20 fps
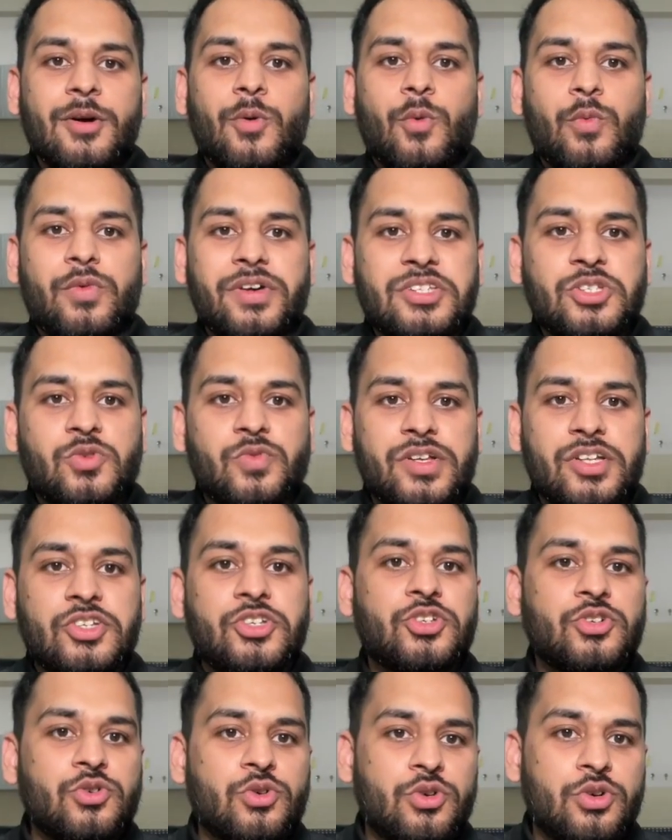which will
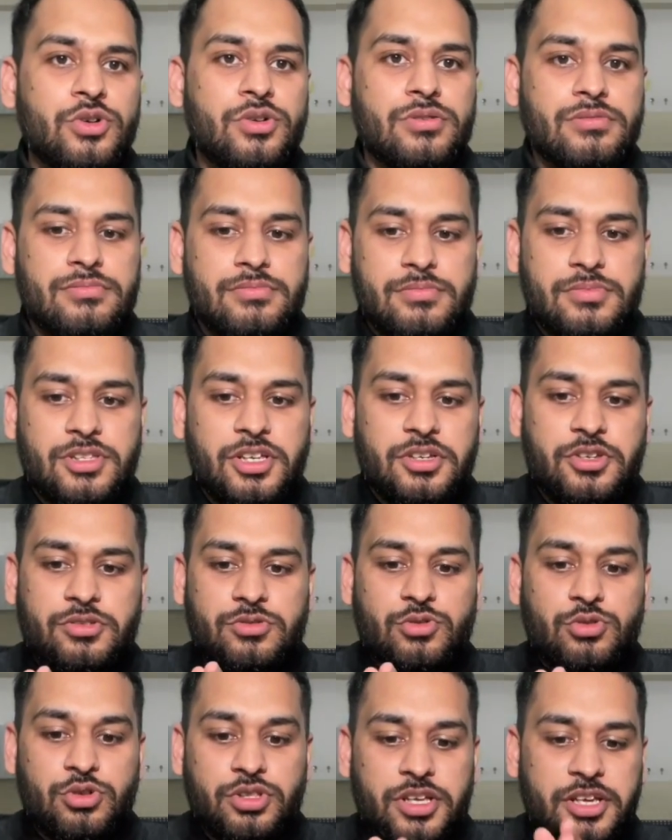show
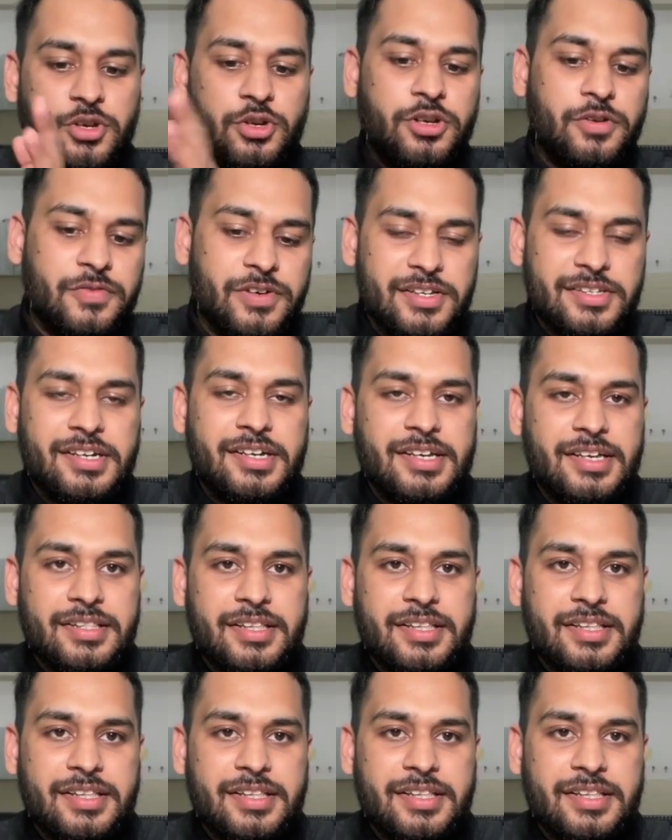to the university